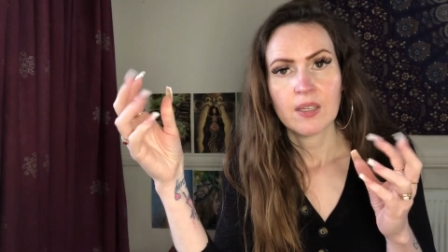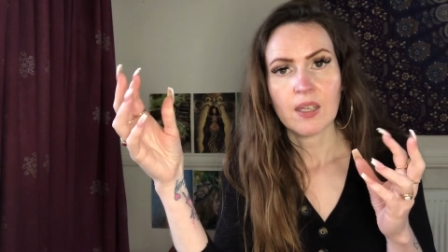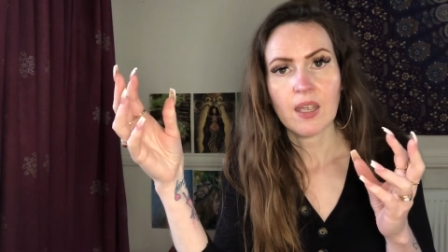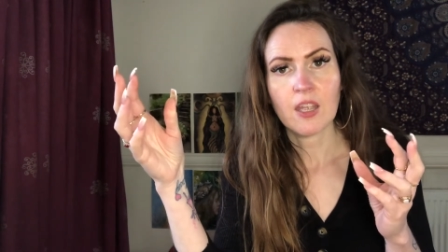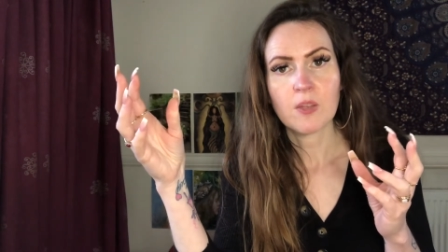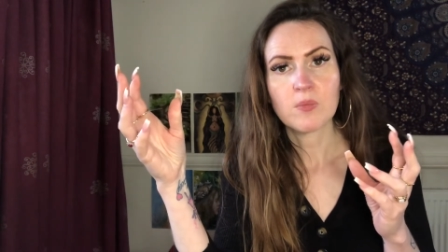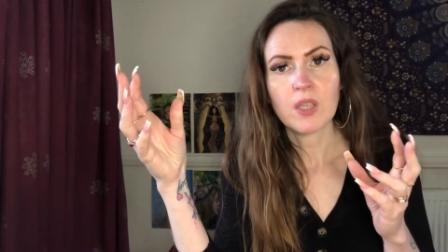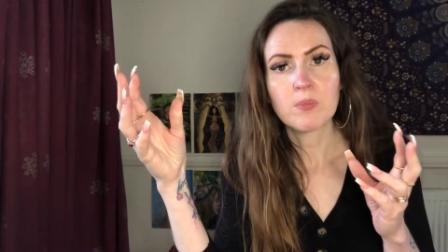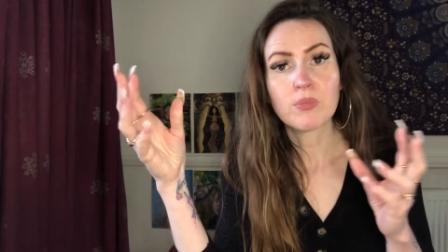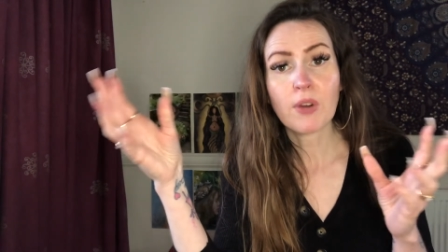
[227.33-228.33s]
um,
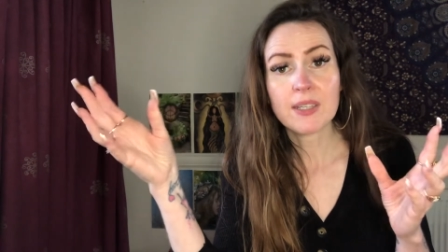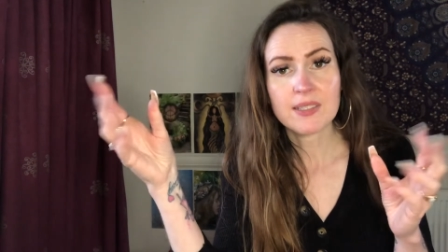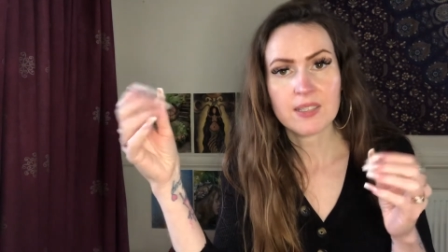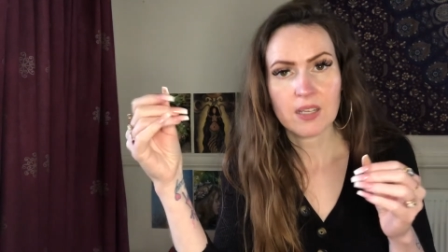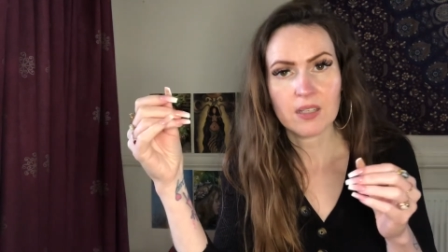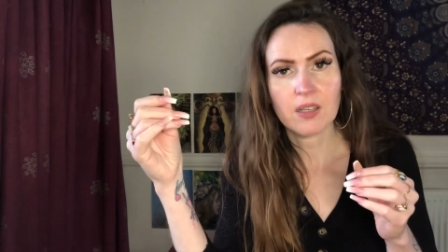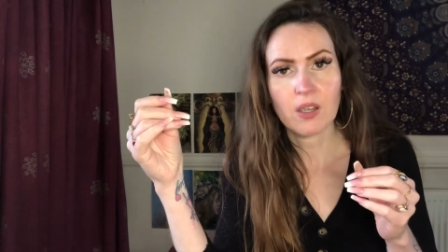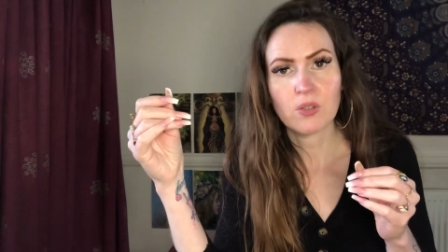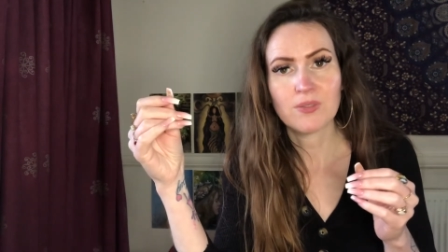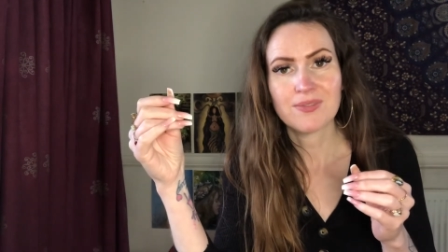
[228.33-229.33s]
embrace the
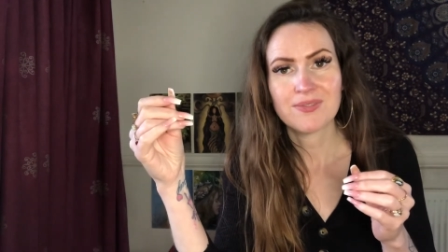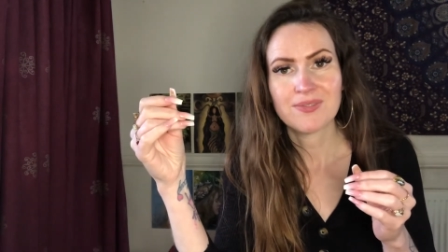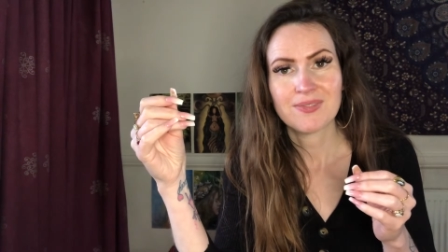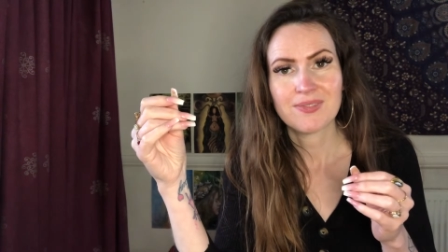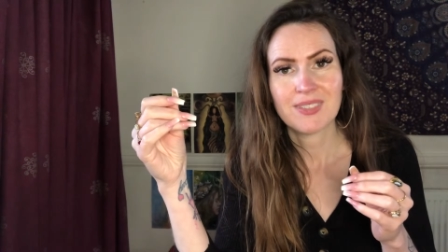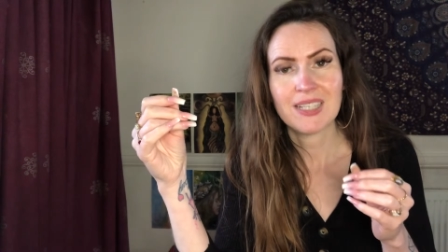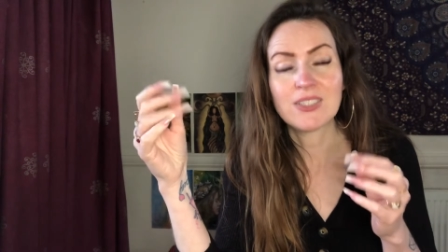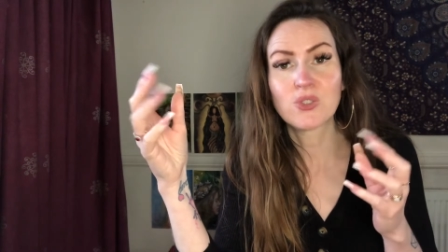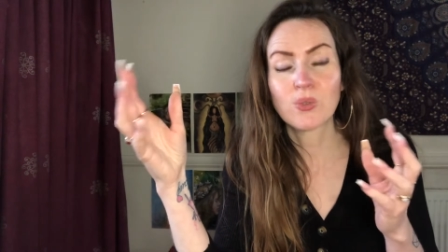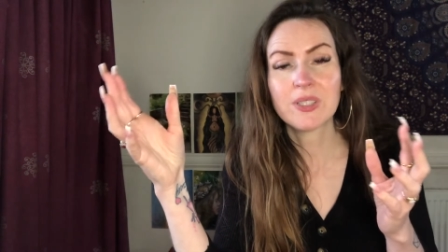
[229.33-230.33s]
unknown
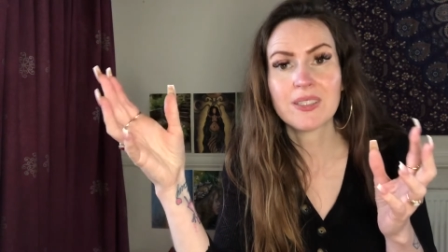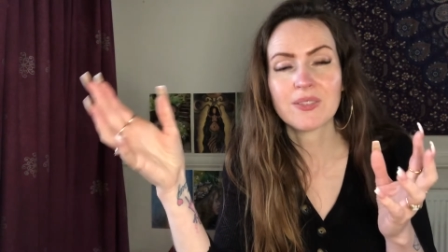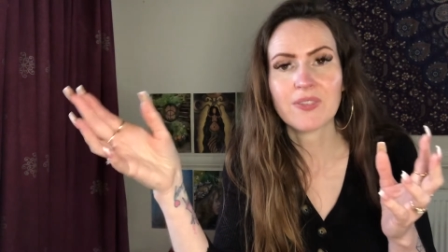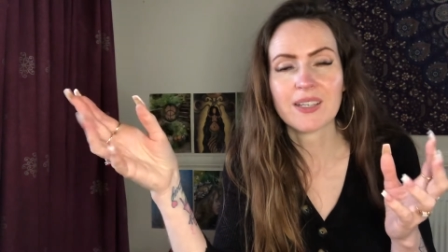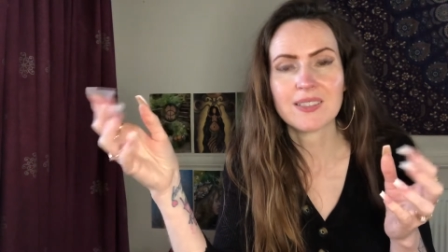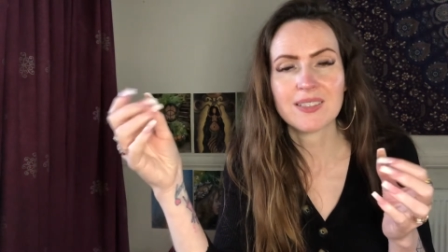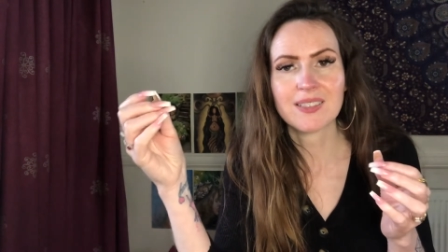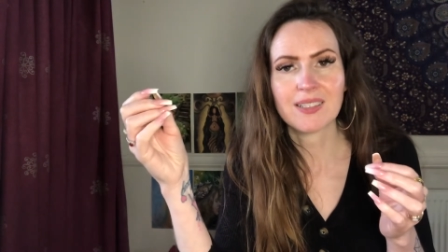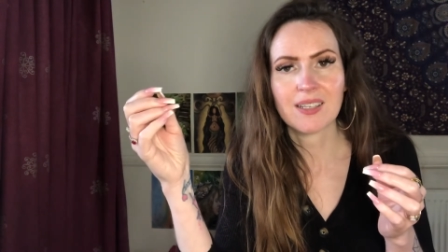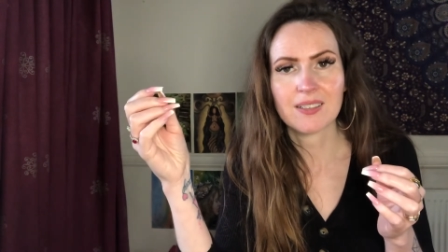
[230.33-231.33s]
enjoy the fact it's
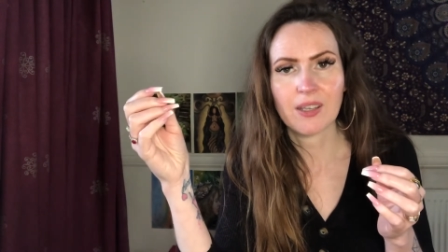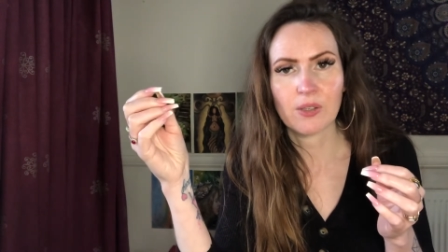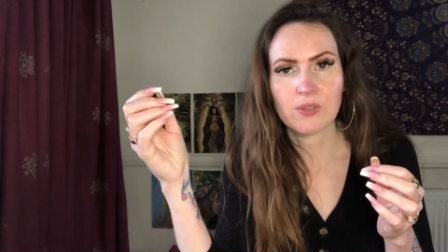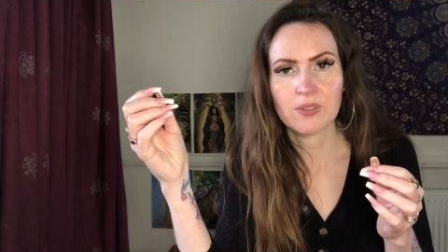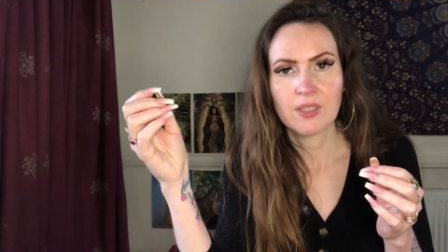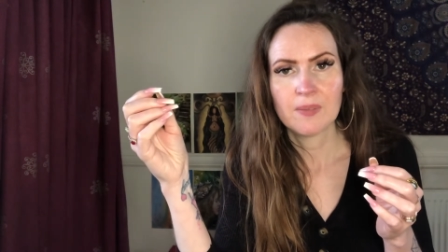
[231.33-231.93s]
the unknown